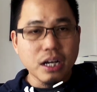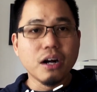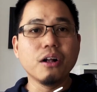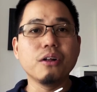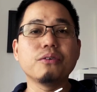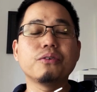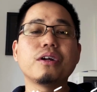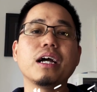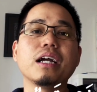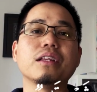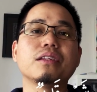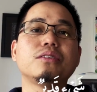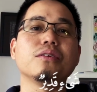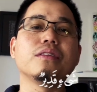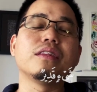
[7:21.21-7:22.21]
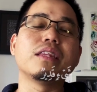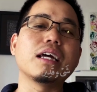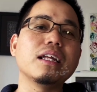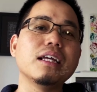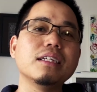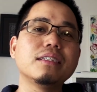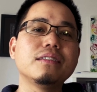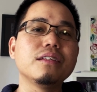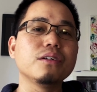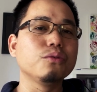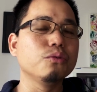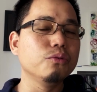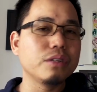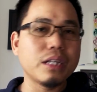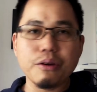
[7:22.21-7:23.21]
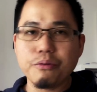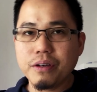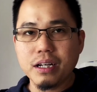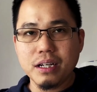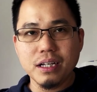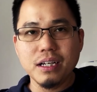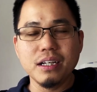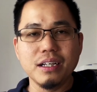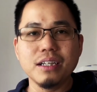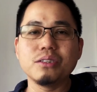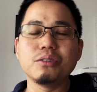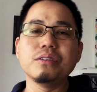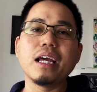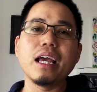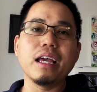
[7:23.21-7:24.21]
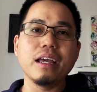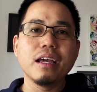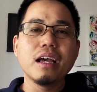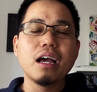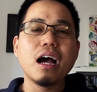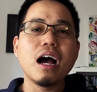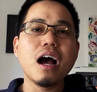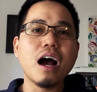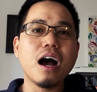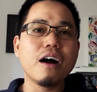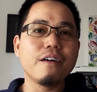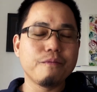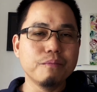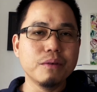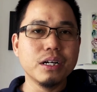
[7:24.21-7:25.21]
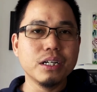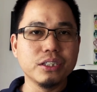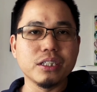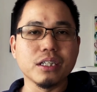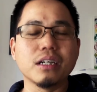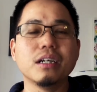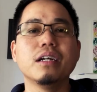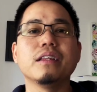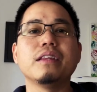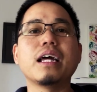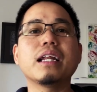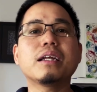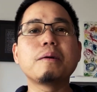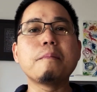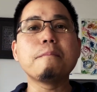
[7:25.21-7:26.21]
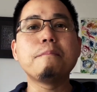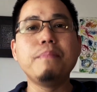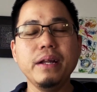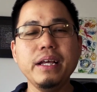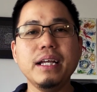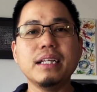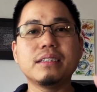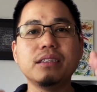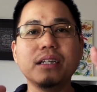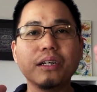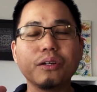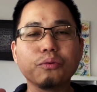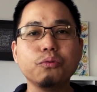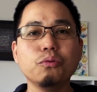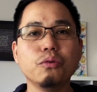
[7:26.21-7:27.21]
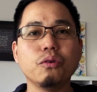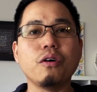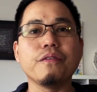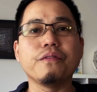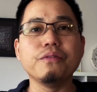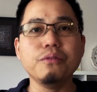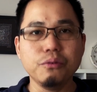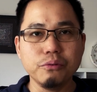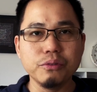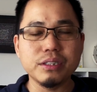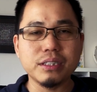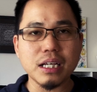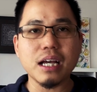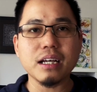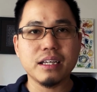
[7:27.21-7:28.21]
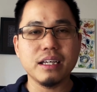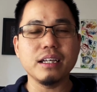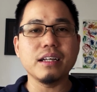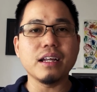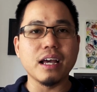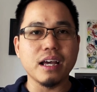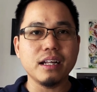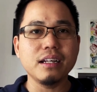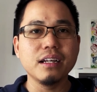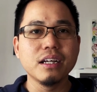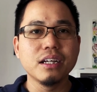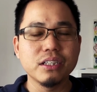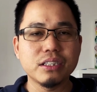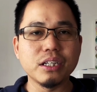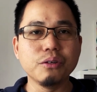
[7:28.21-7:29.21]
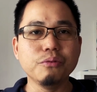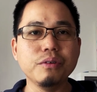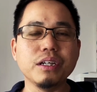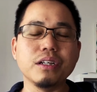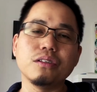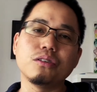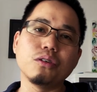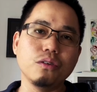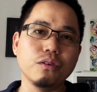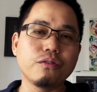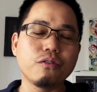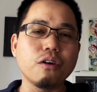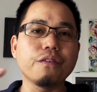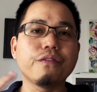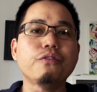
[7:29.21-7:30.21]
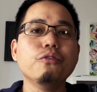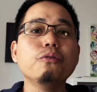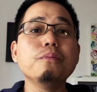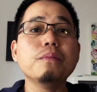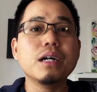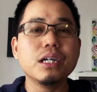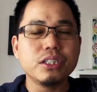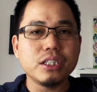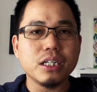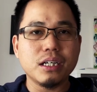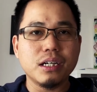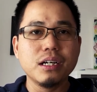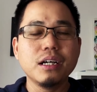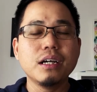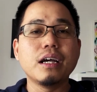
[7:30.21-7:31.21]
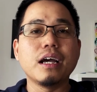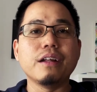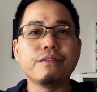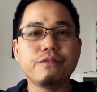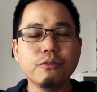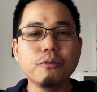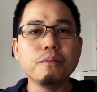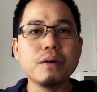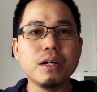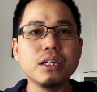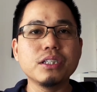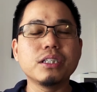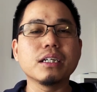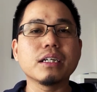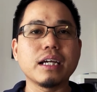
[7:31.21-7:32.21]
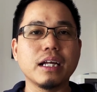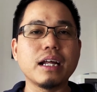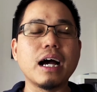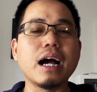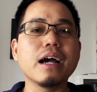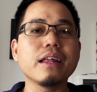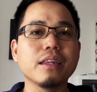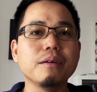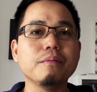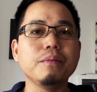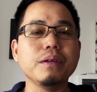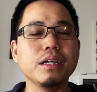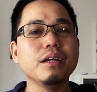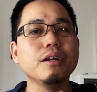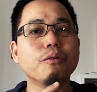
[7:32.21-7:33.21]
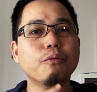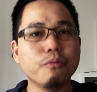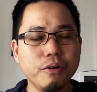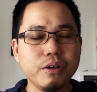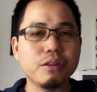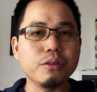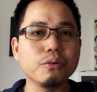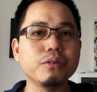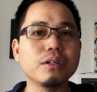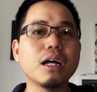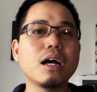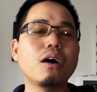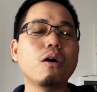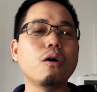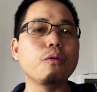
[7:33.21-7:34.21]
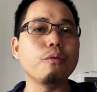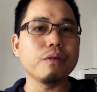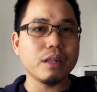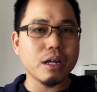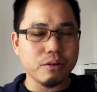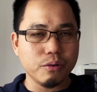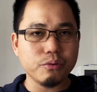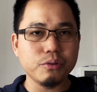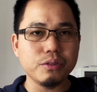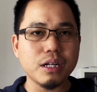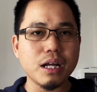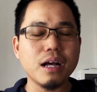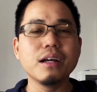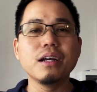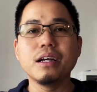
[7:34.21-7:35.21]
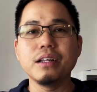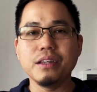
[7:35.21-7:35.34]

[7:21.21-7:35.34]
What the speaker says: Alright, so that is the rule that we are learning today. Half merger. That completes the rule of noon sakin and tanween. So you've got full merger, and full merger can either be with ghunna or without ghunna.